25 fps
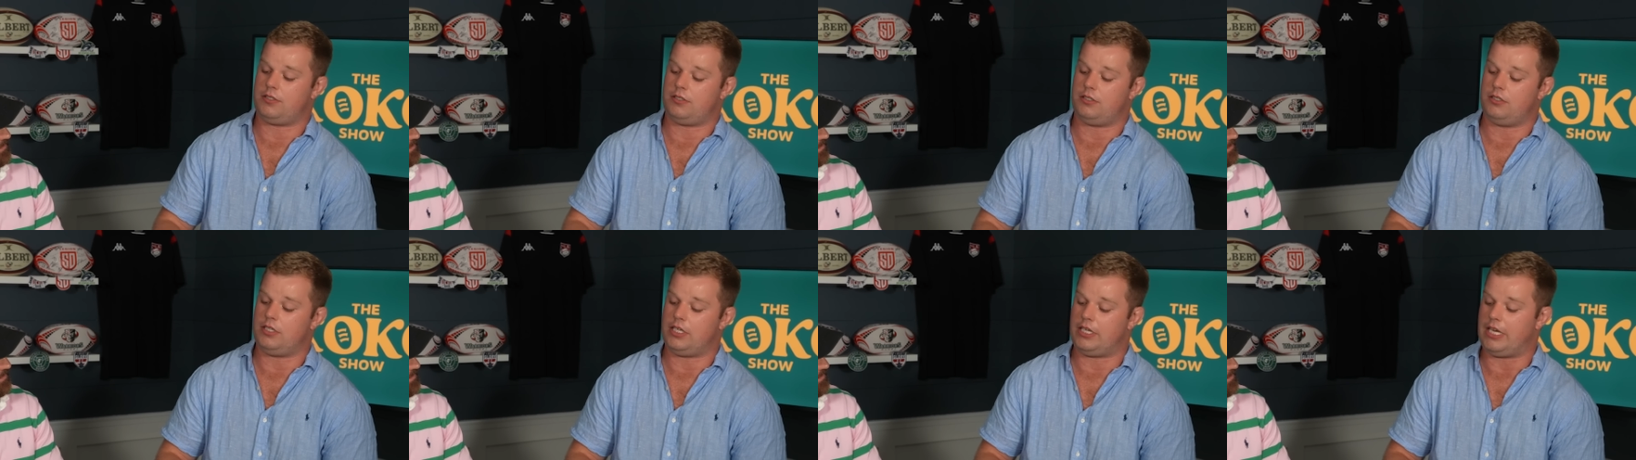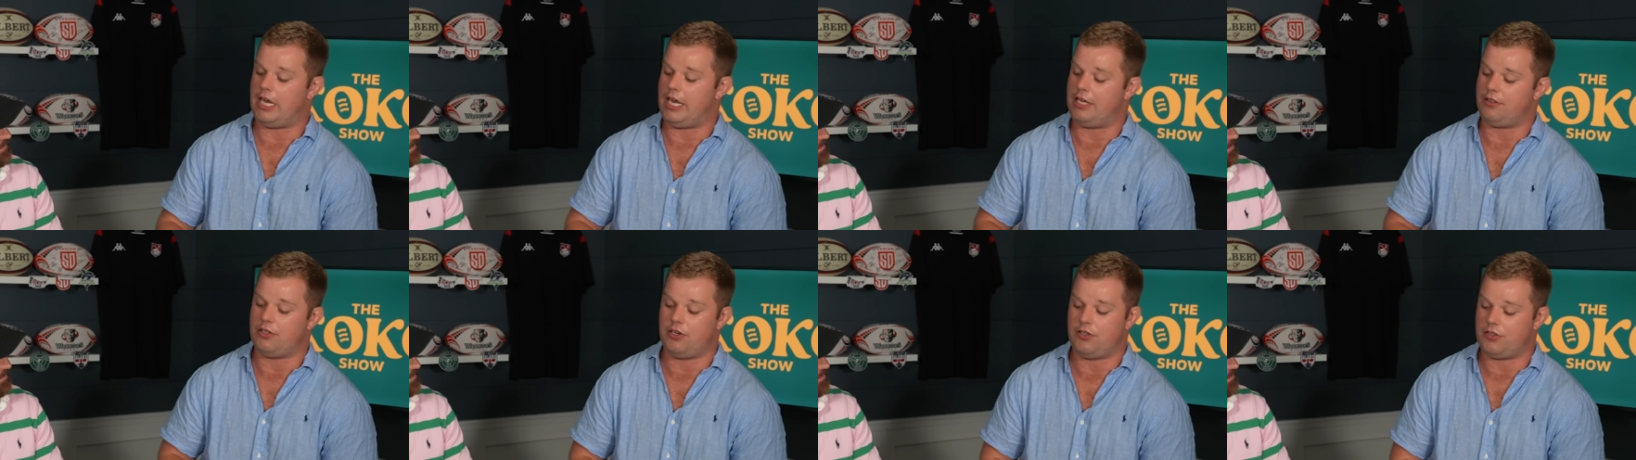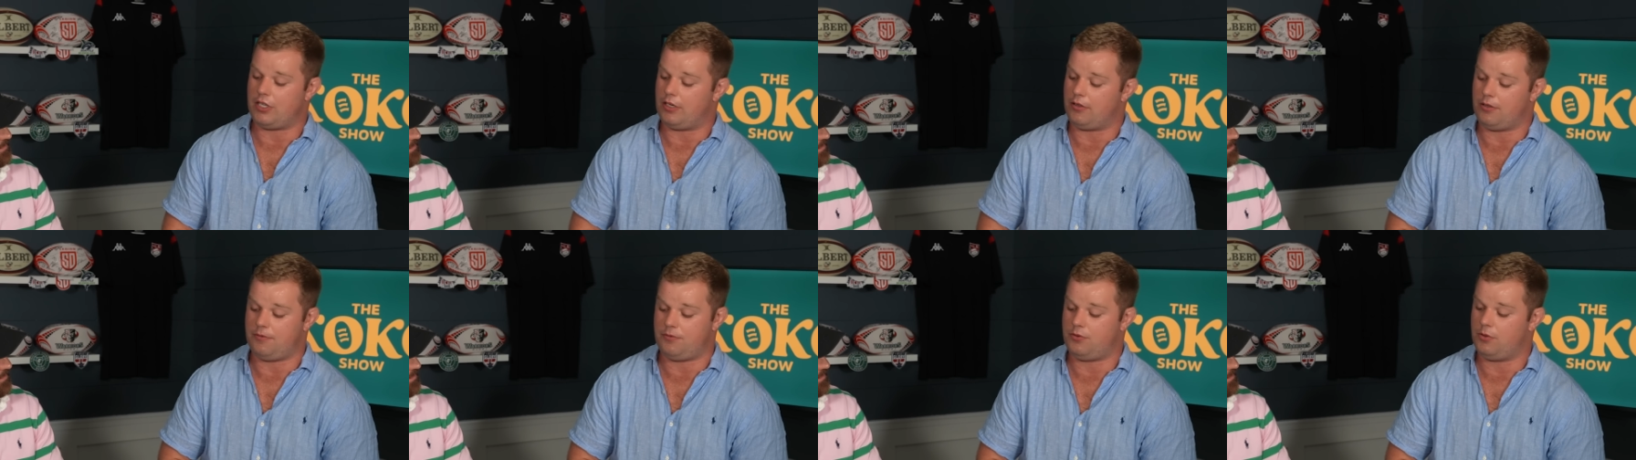negate those
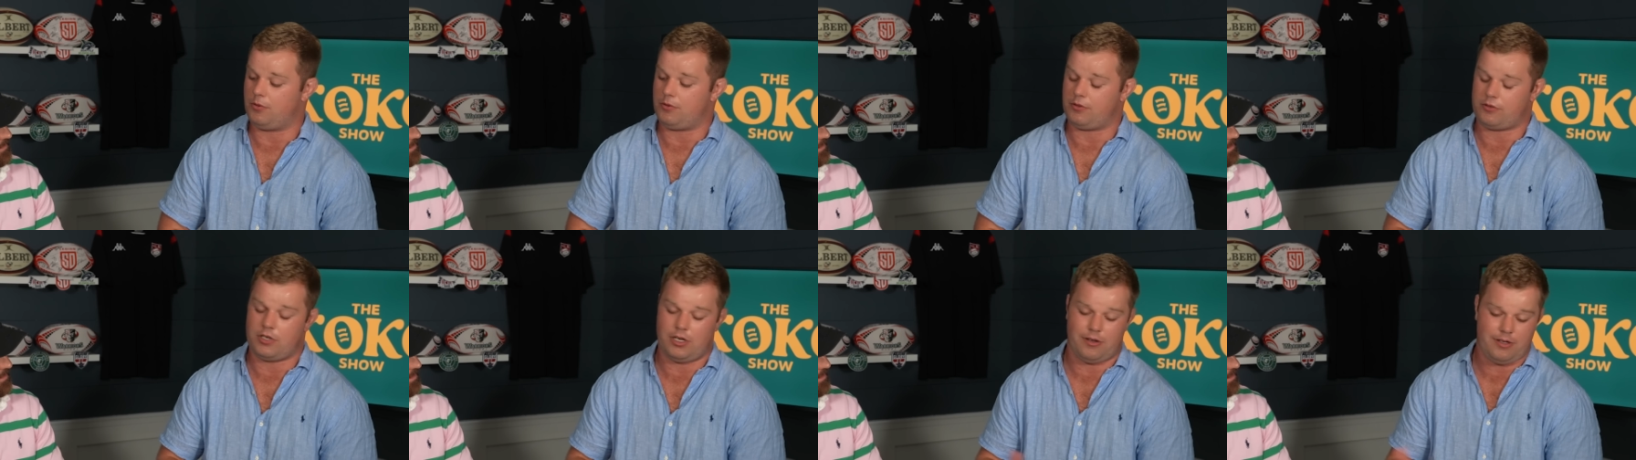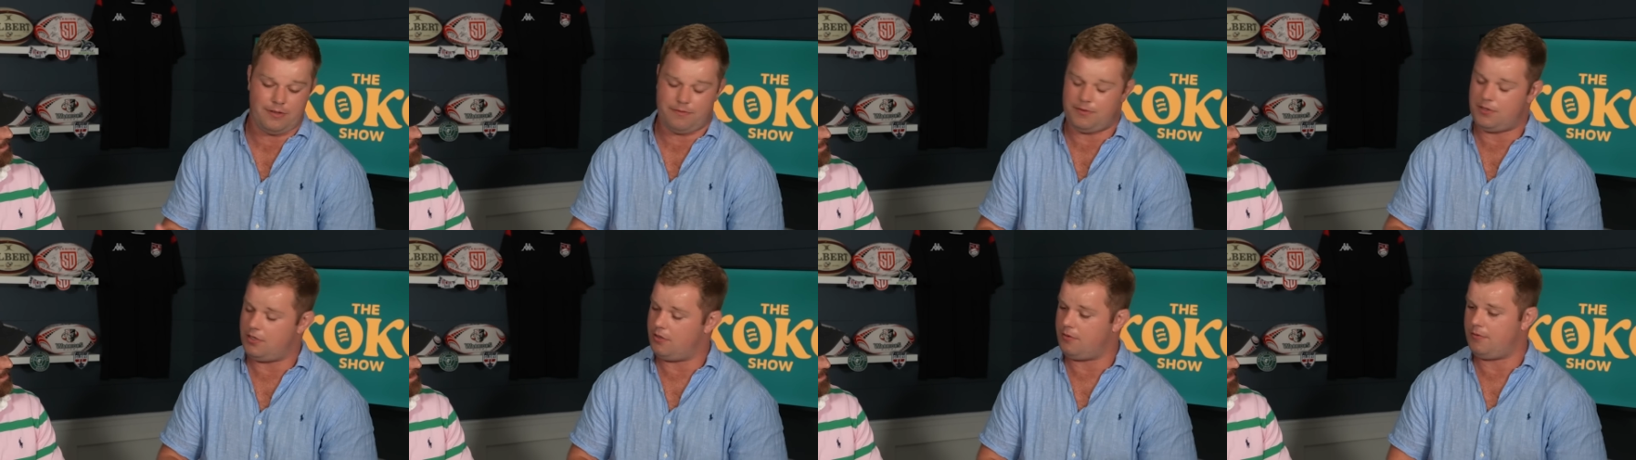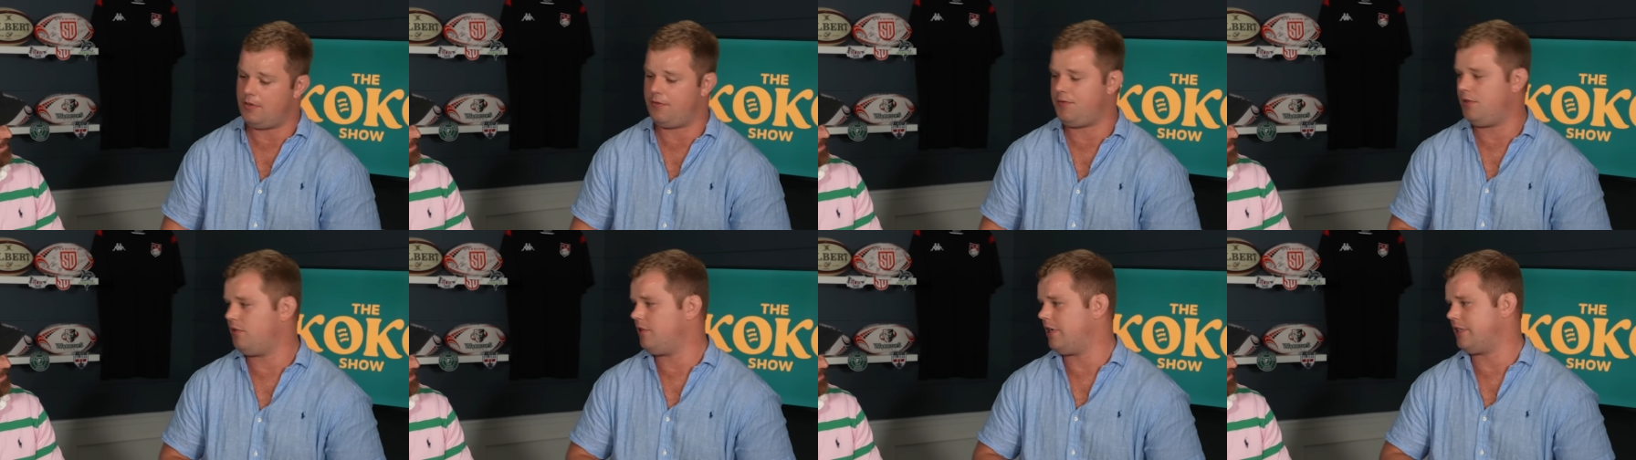other forms of recovery. If you
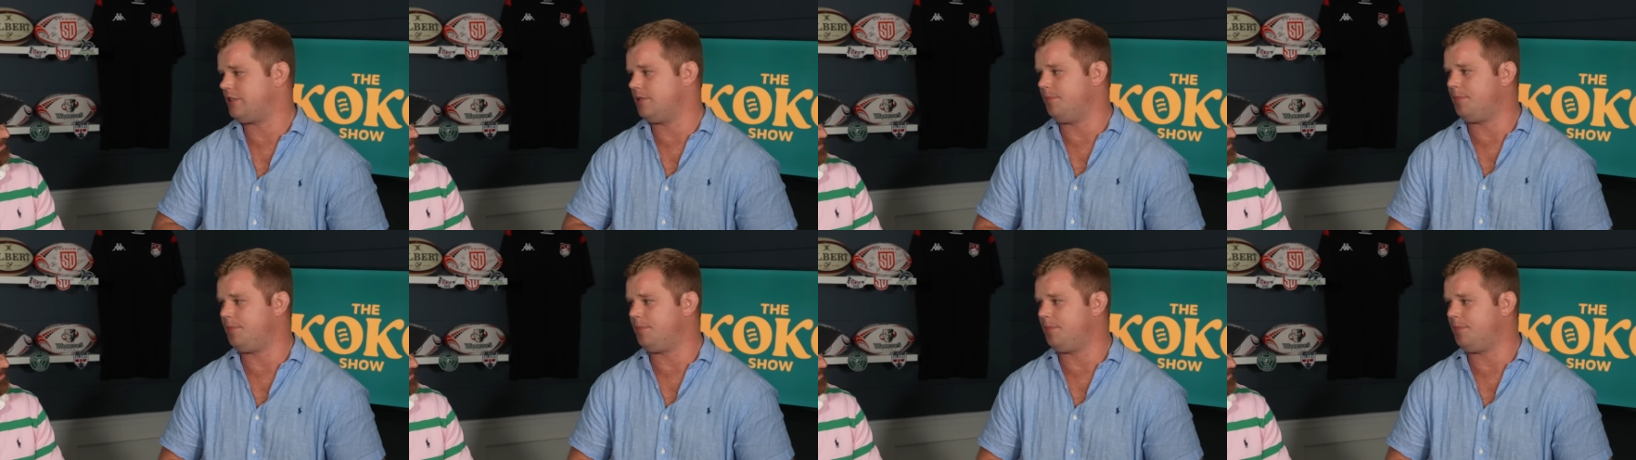if you like the